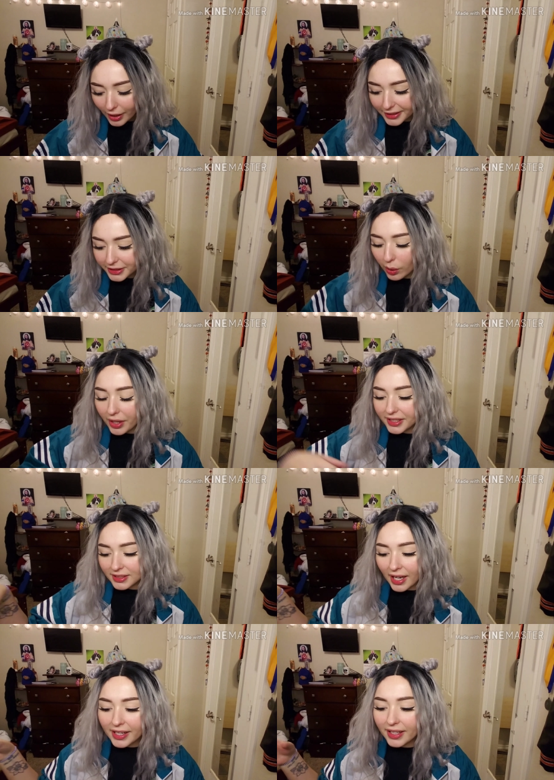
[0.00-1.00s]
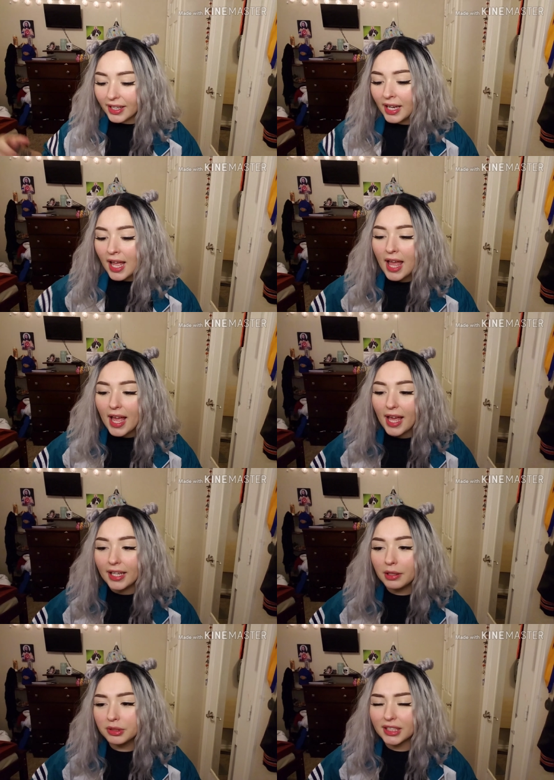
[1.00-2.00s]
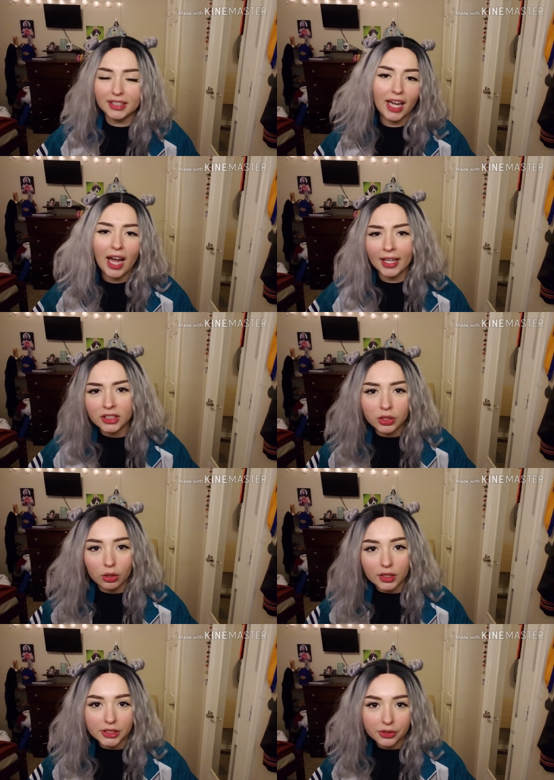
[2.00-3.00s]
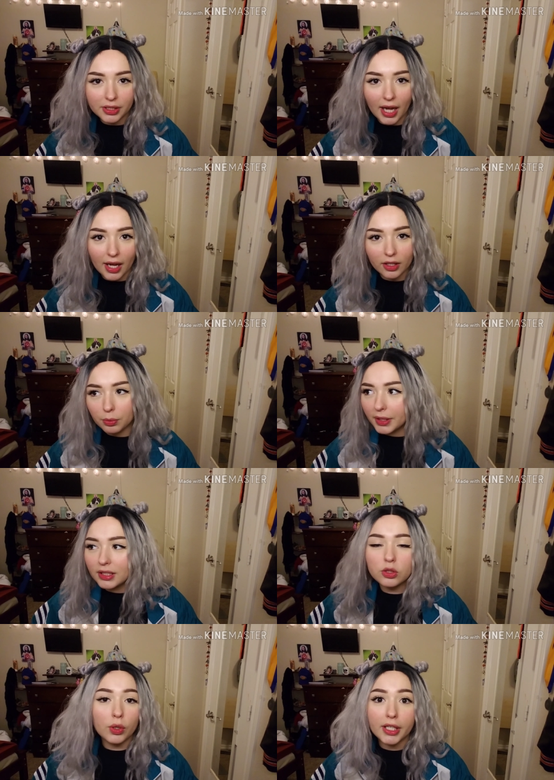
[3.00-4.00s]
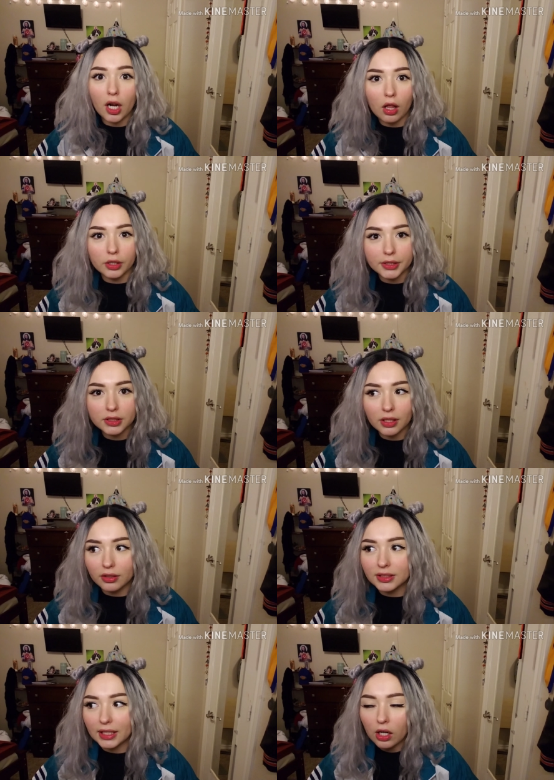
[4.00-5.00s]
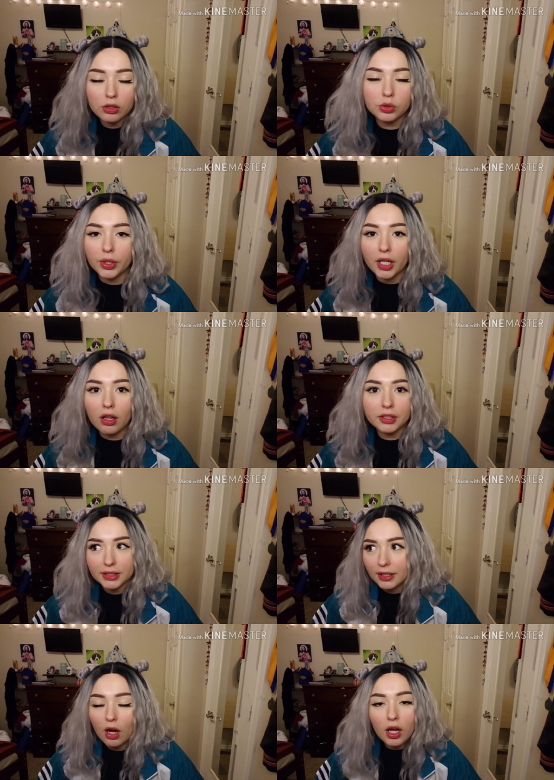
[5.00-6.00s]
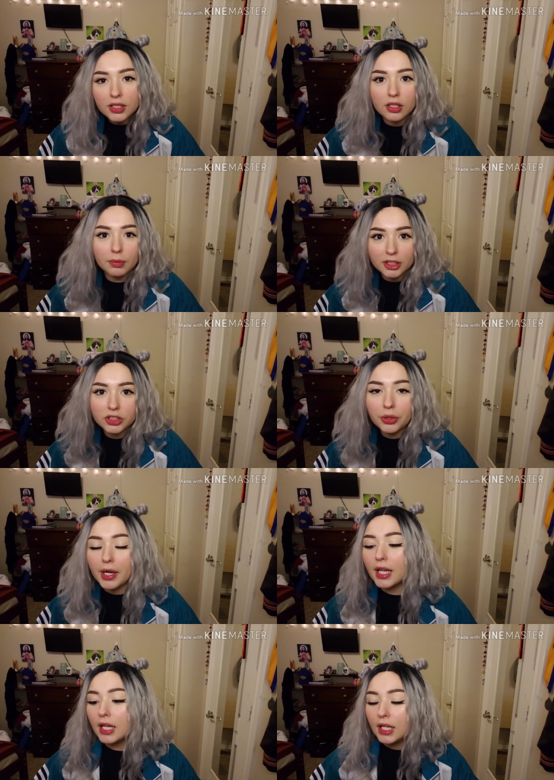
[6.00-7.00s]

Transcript: And so I designed it. And he was like, yeah, I can totally do that. It'll be $20. And I was like, oh, $20. Like, awesome, let's do it.